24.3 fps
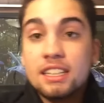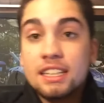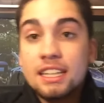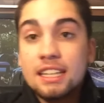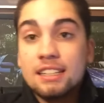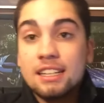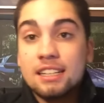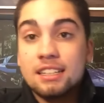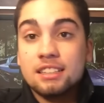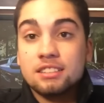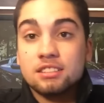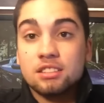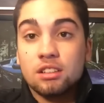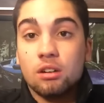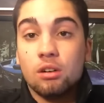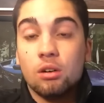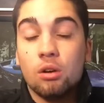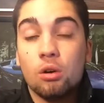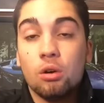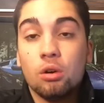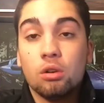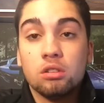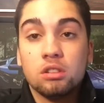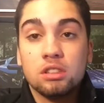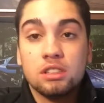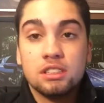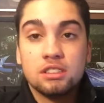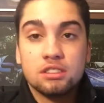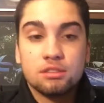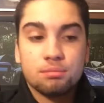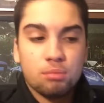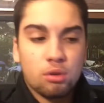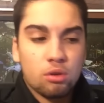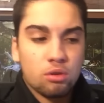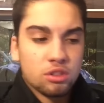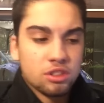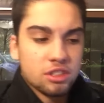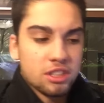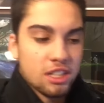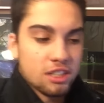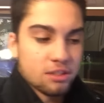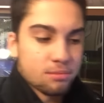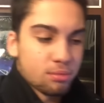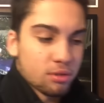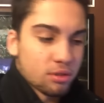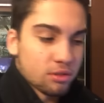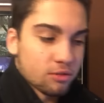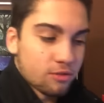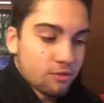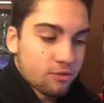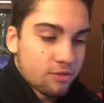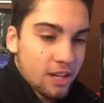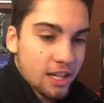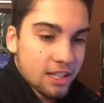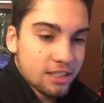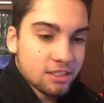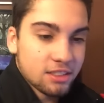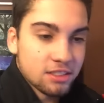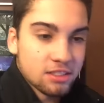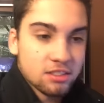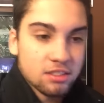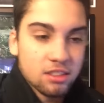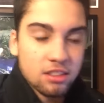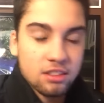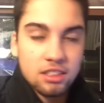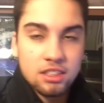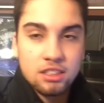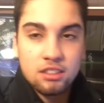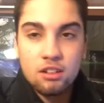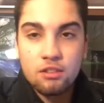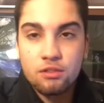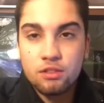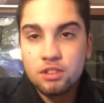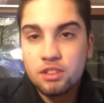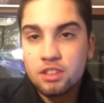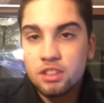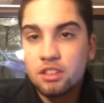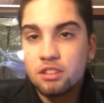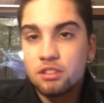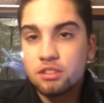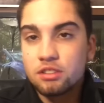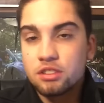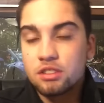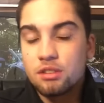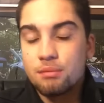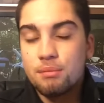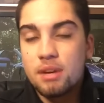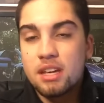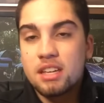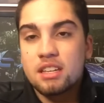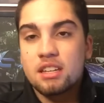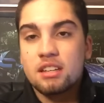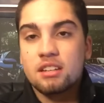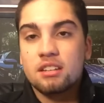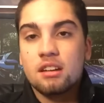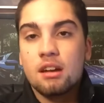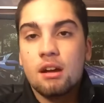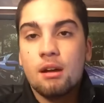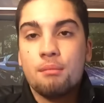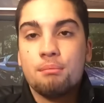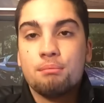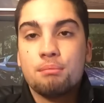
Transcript: to get out as a whole is Porsche has perfected something over the years to make it